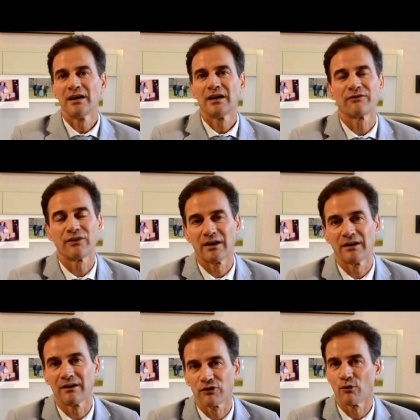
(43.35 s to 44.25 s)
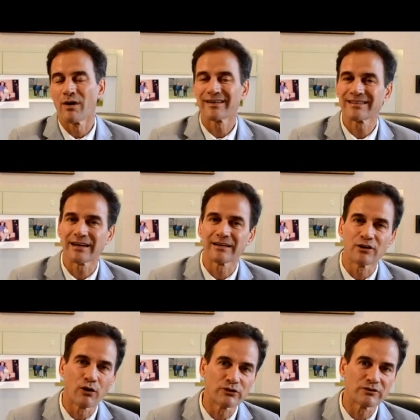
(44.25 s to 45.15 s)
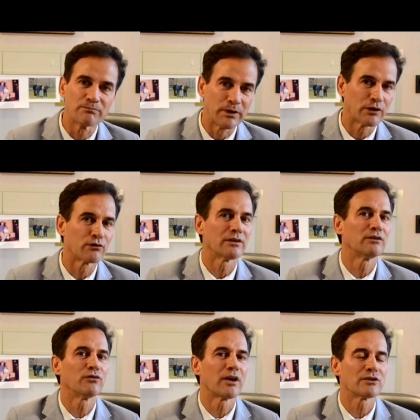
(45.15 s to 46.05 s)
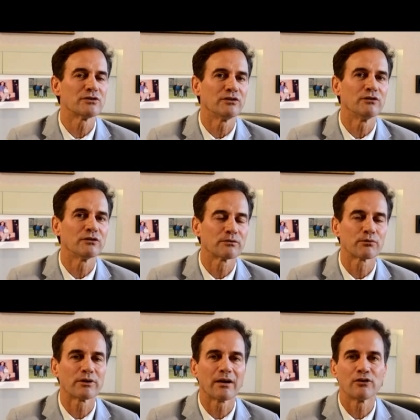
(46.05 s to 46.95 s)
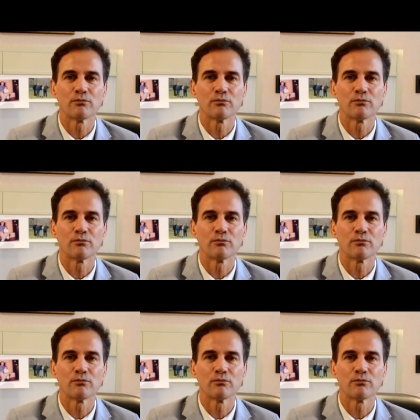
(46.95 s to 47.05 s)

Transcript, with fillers: if they, if they want to take doses bigger than 2,000 units per day,